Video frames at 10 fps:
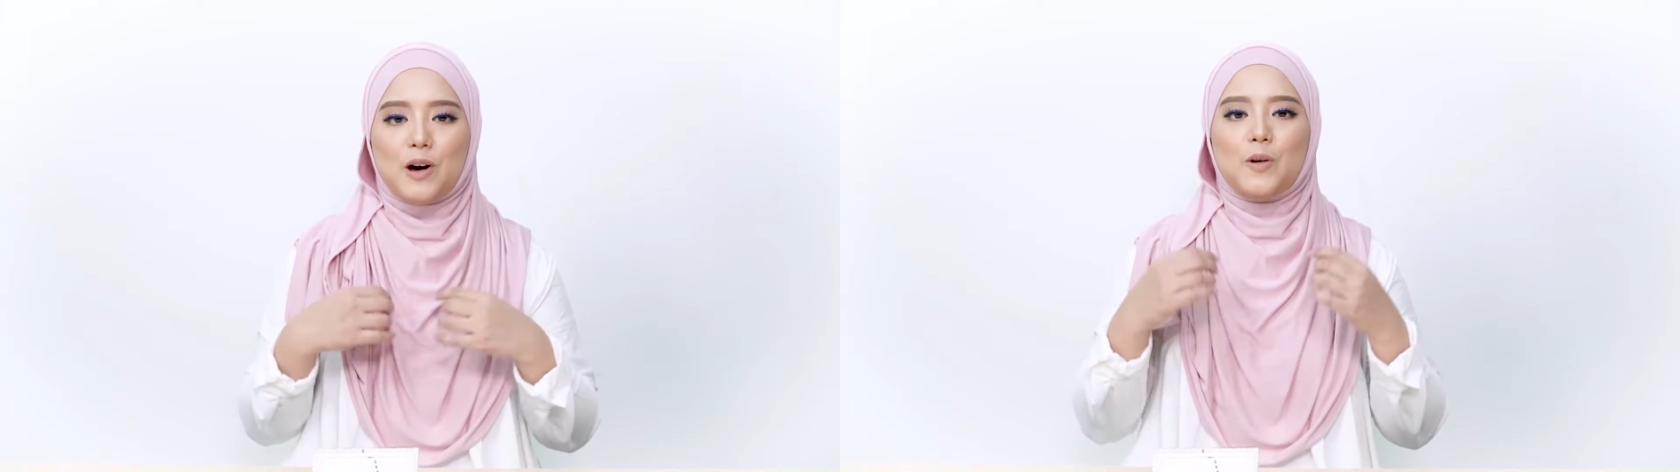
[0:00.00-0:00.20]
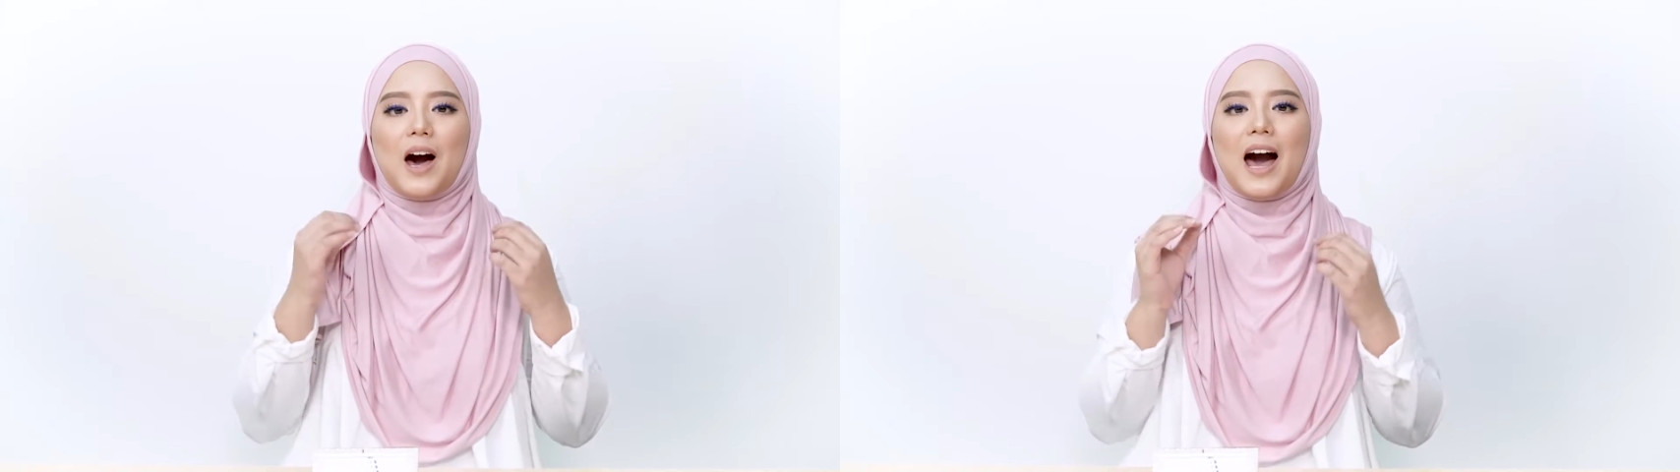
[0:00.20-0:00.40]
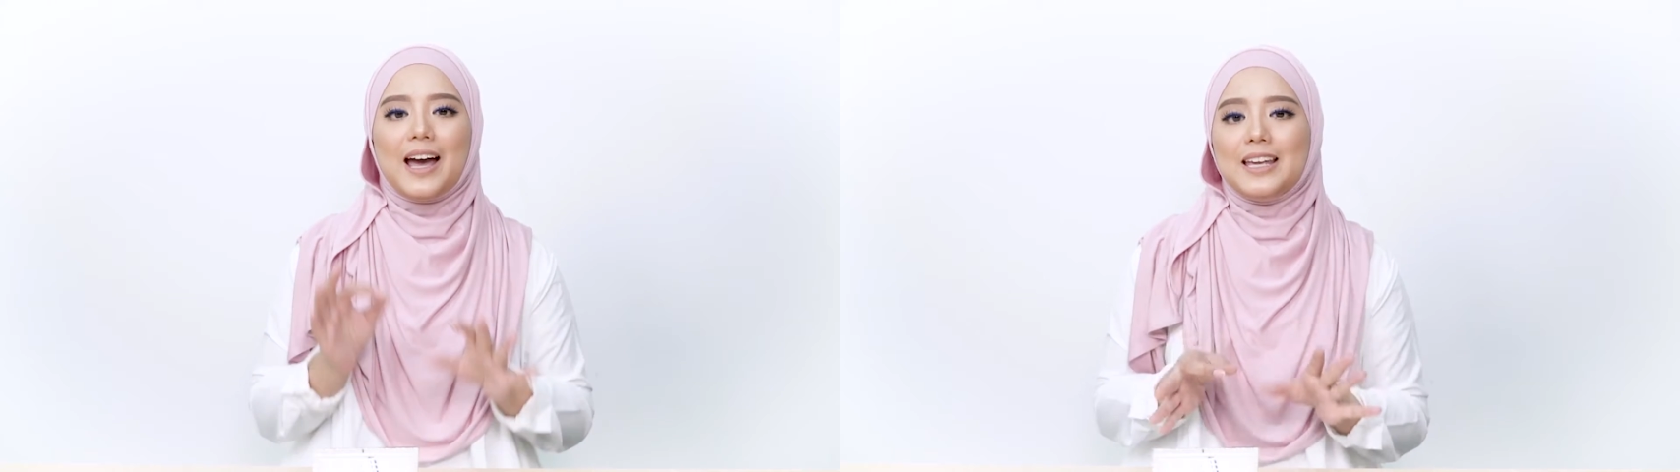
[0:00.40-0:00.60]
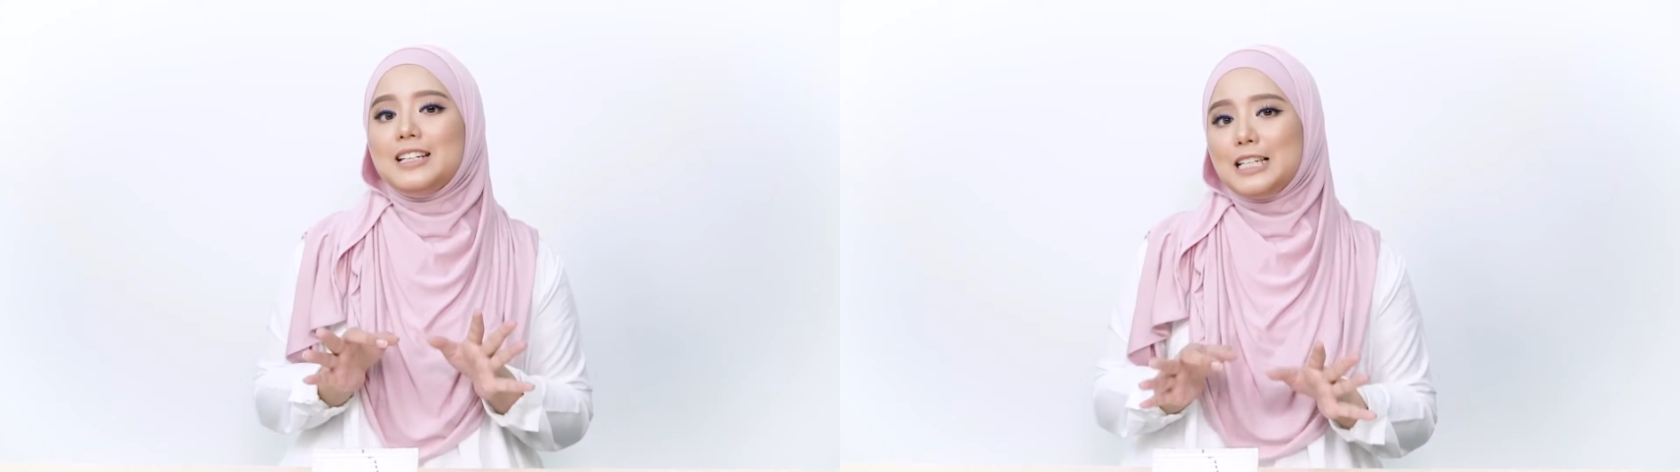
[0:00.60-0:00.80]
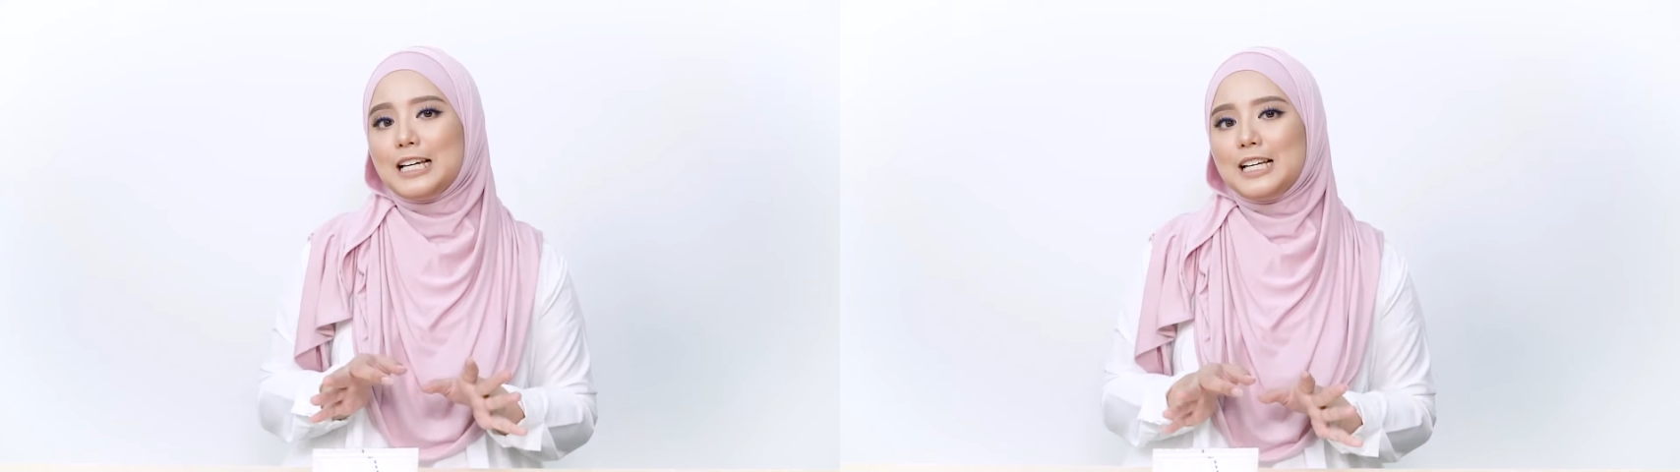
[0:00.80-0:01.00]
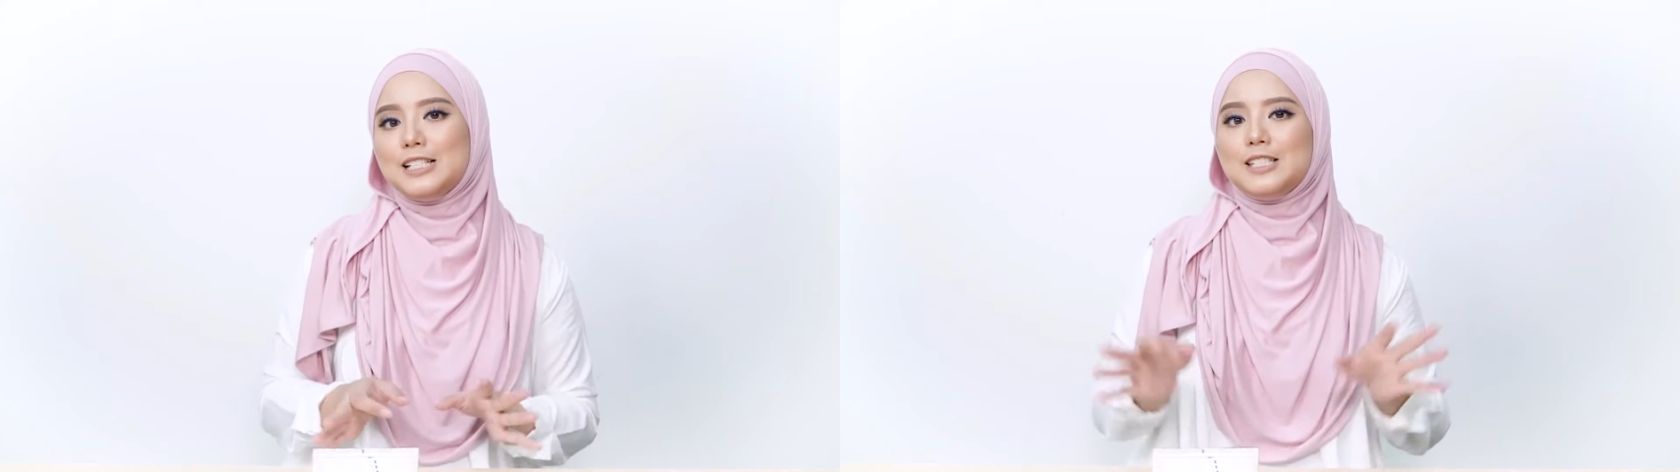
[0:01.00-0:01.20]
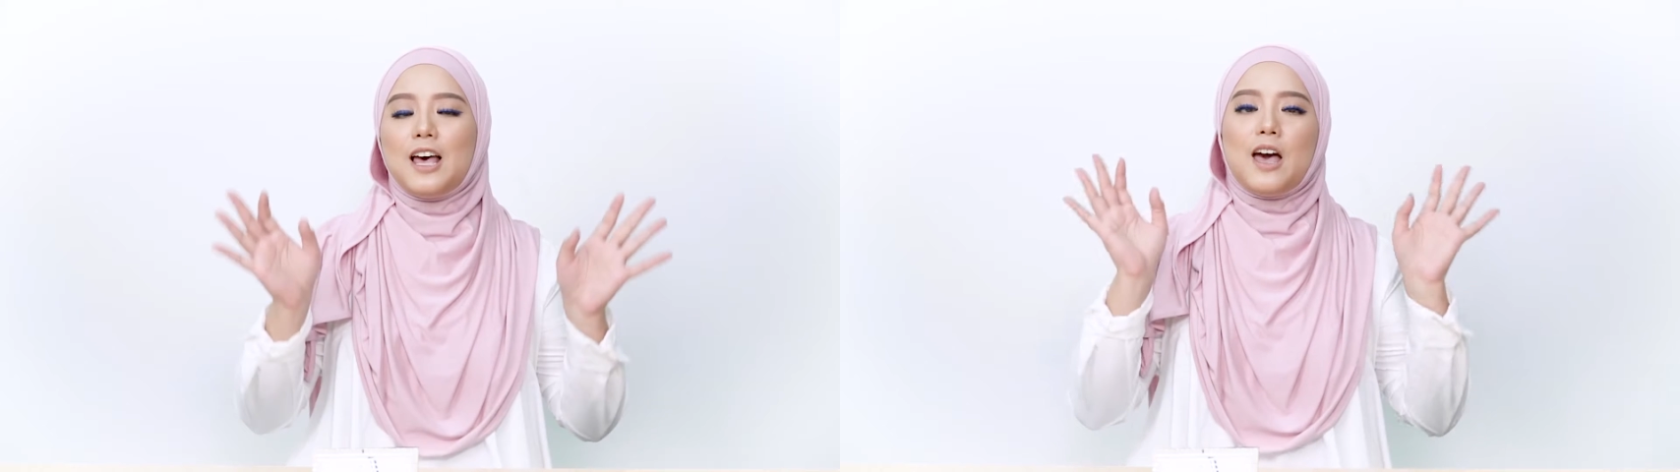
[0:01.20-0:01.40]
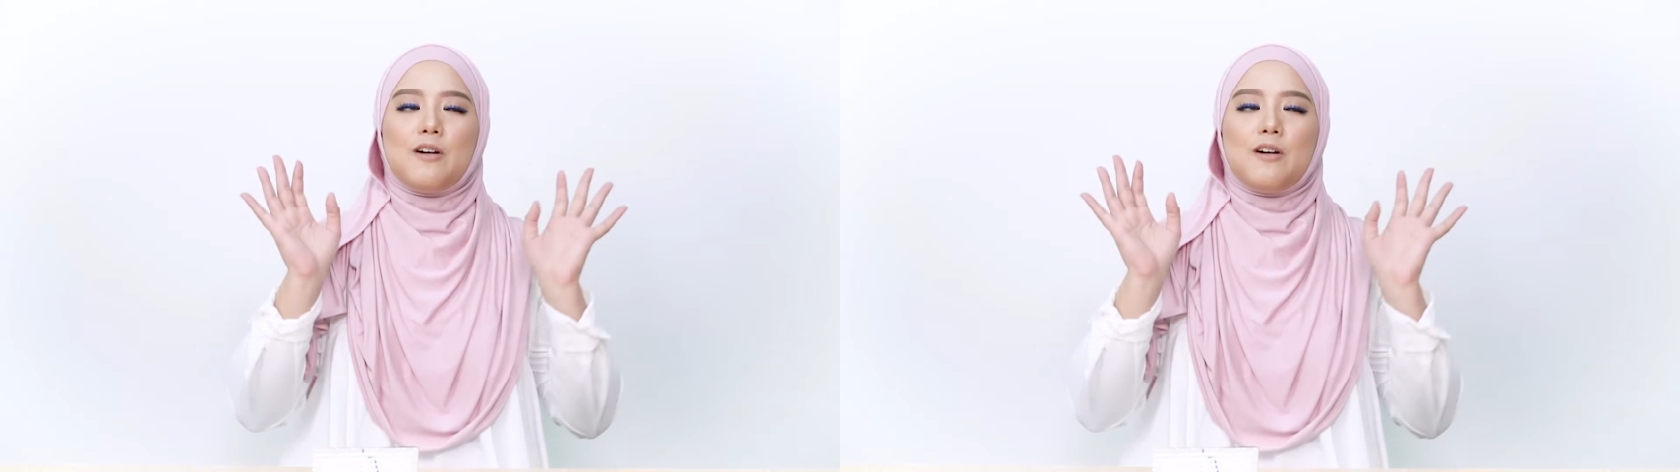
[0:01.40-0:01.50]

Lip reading: our ironless